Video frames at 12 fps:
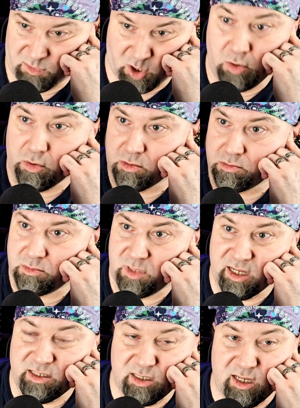Cool.
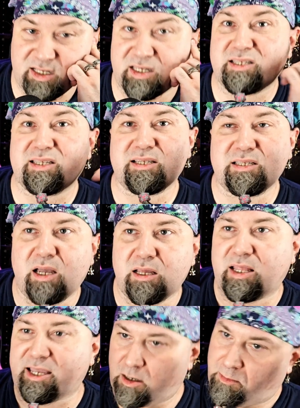It's it's it's, it's not
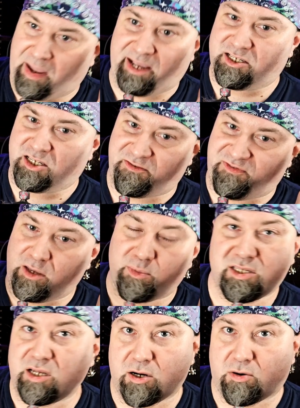like an amazing feat, but
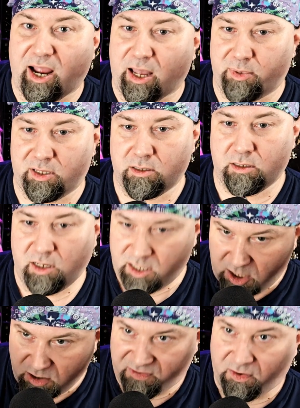it's not crap.
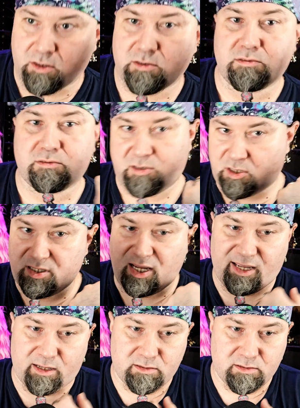It's useful. You can take it.